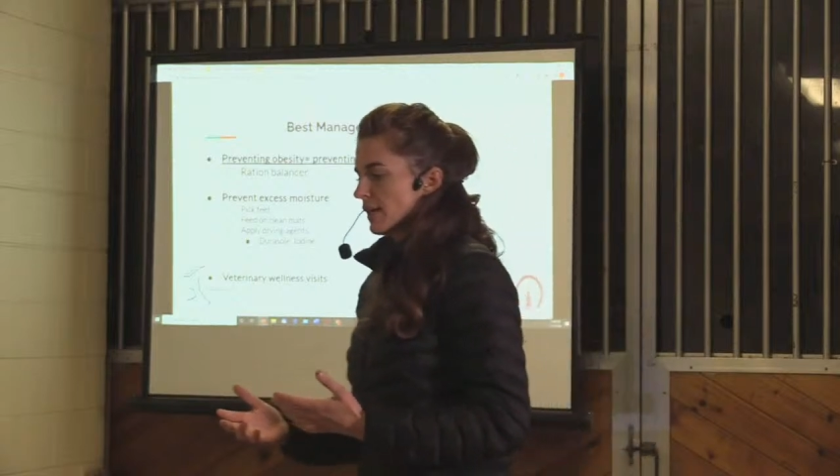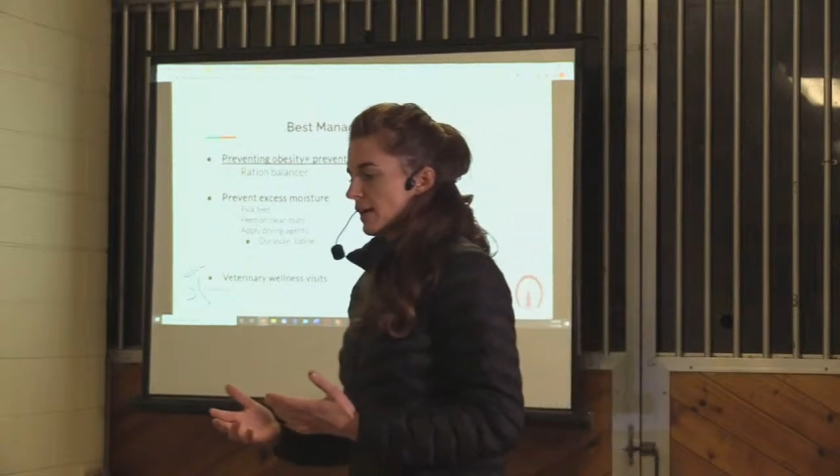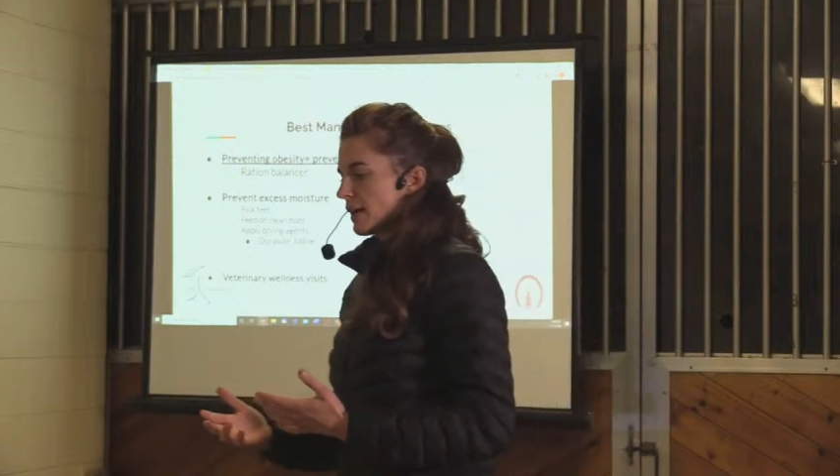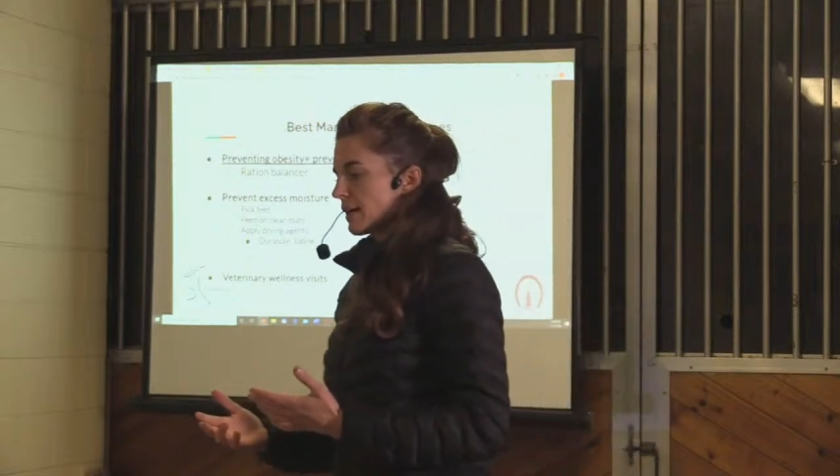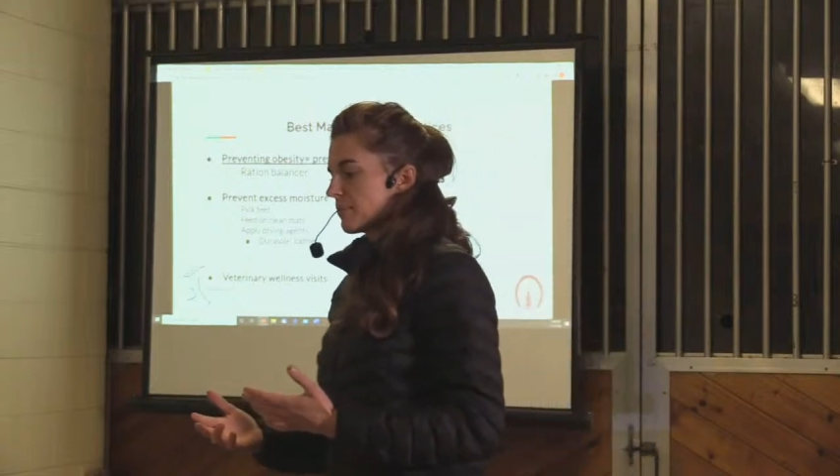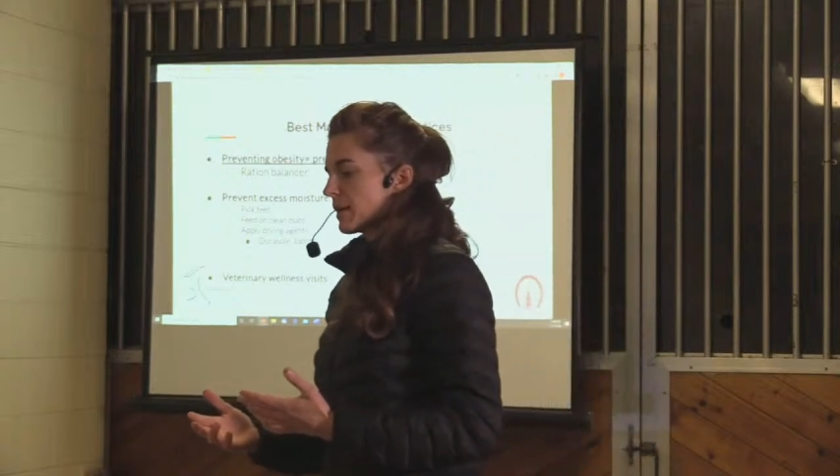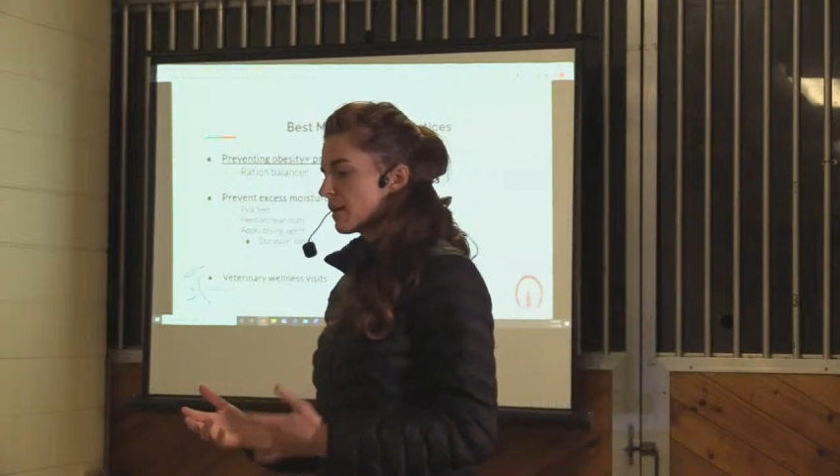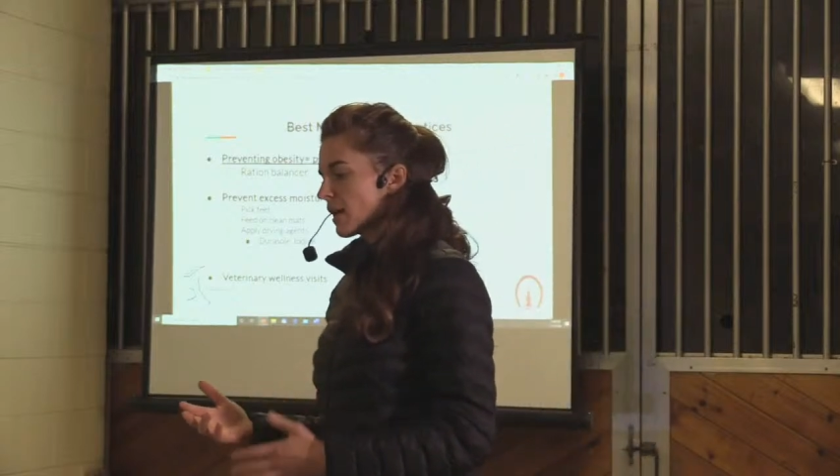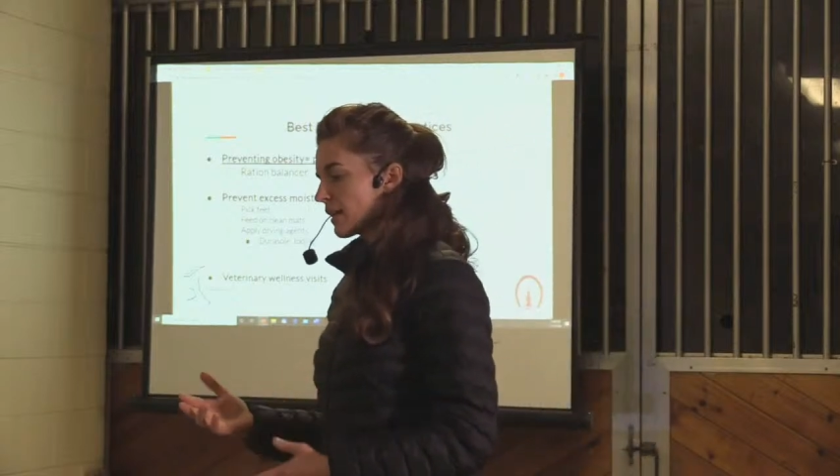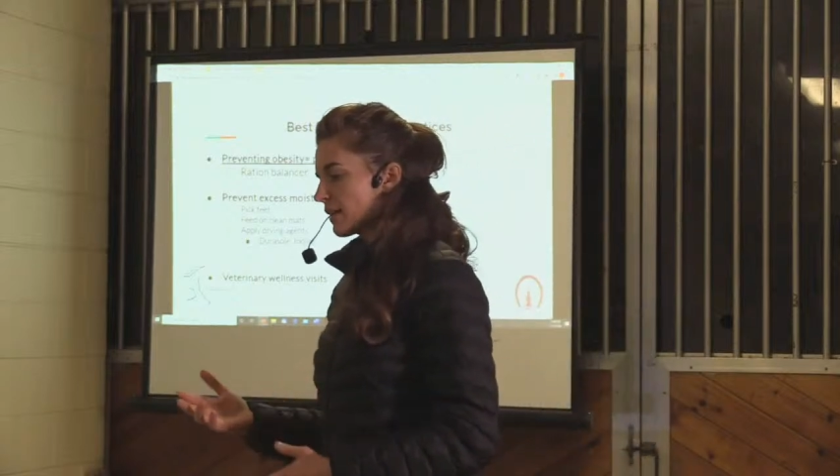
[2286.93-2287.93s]
And a
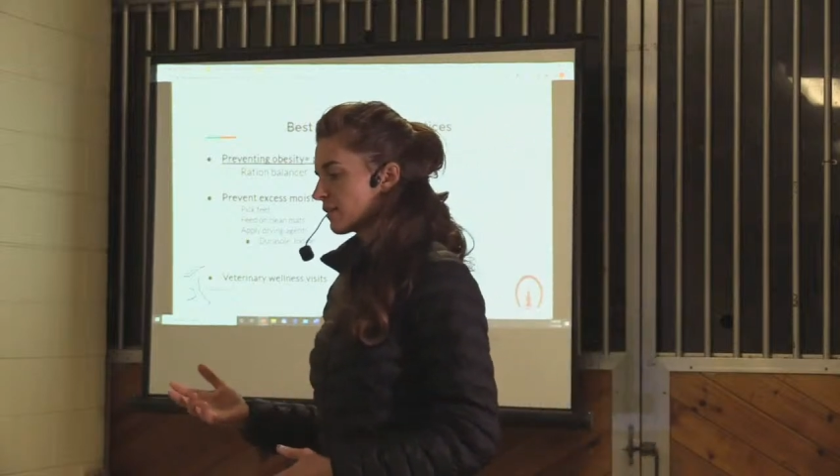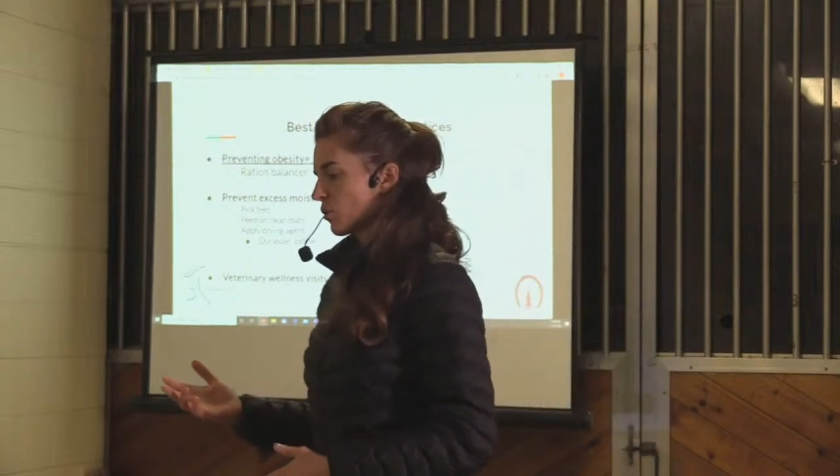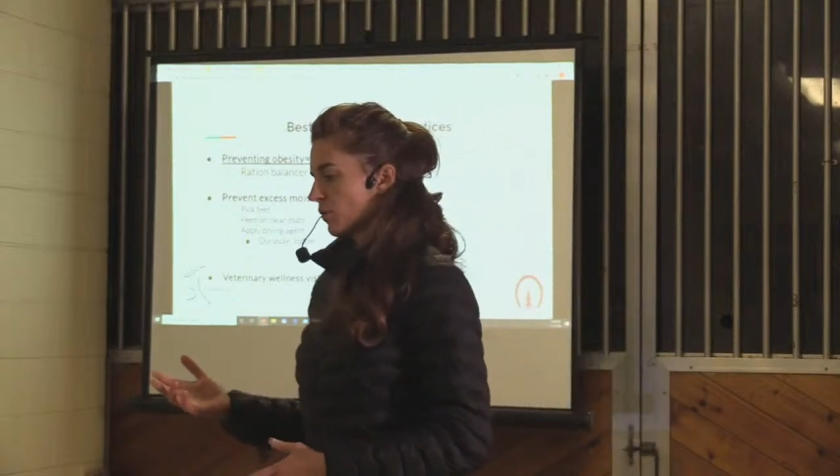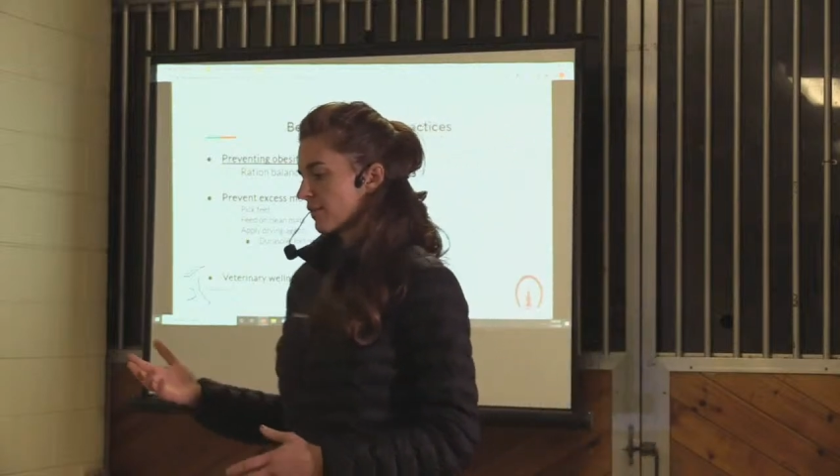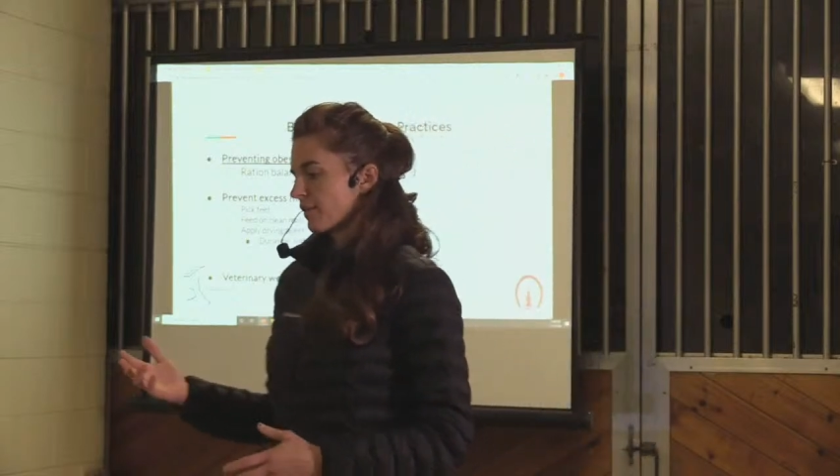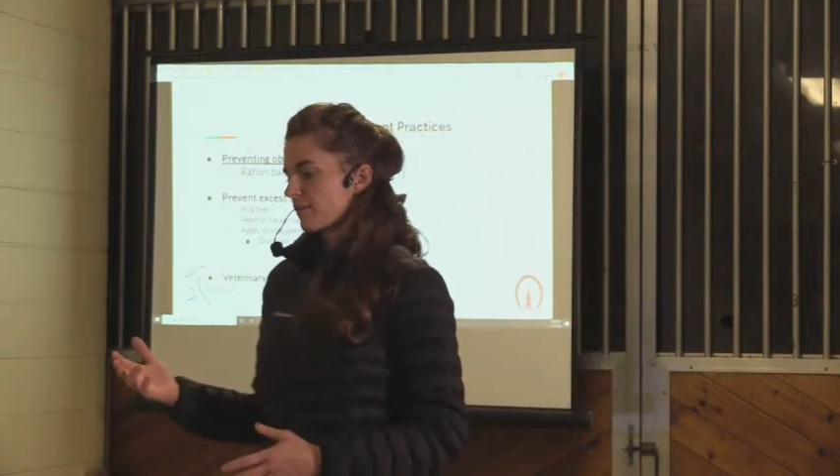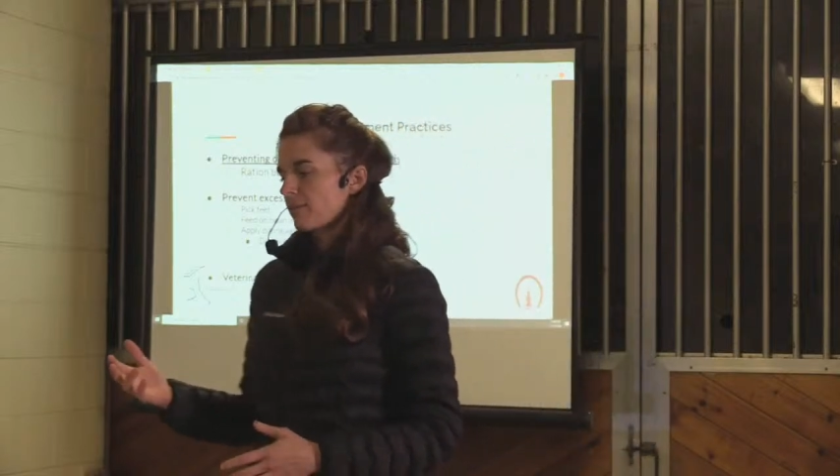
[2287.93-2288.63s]
lot of these horses,